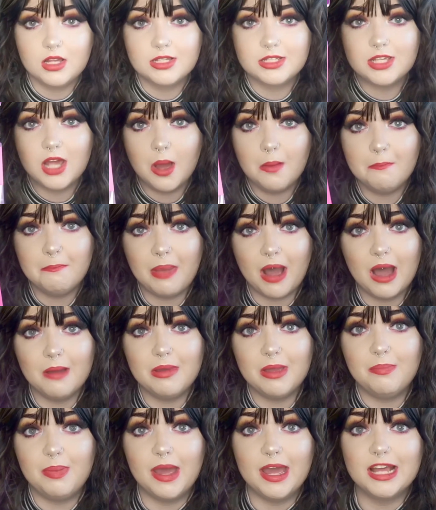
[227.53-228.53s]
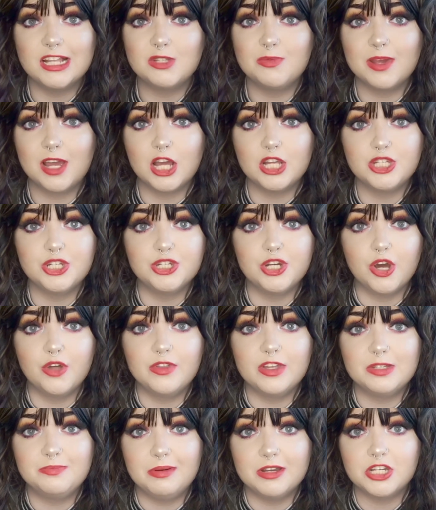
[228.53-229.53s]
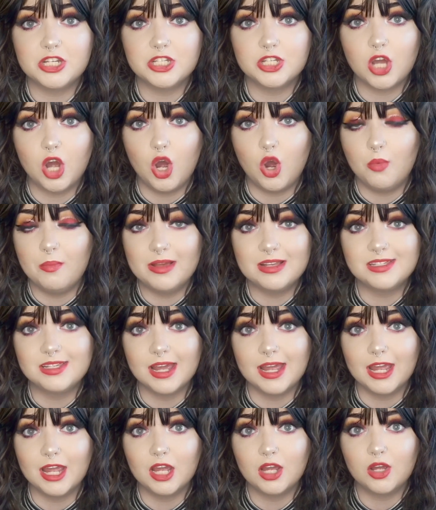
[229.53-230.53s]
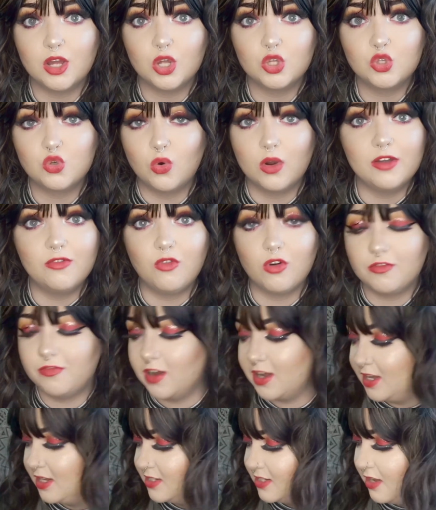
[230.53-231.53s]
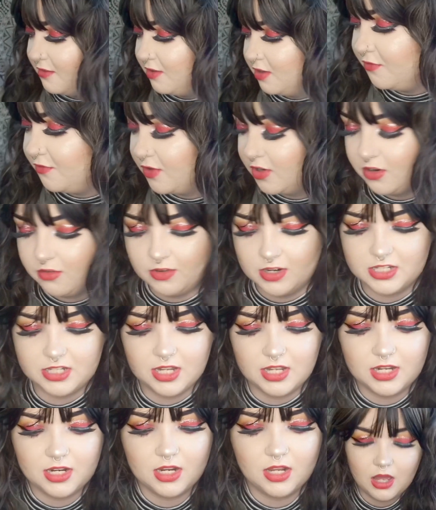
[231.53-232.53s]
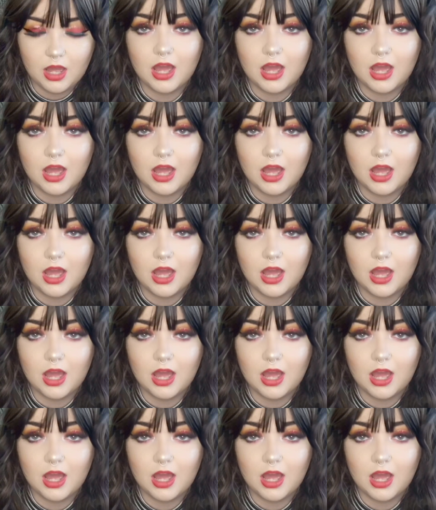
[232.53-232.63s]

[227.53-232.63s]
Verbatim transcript: Some bobby pins because you know these bitches go missing 24 fucking 7 for no reason.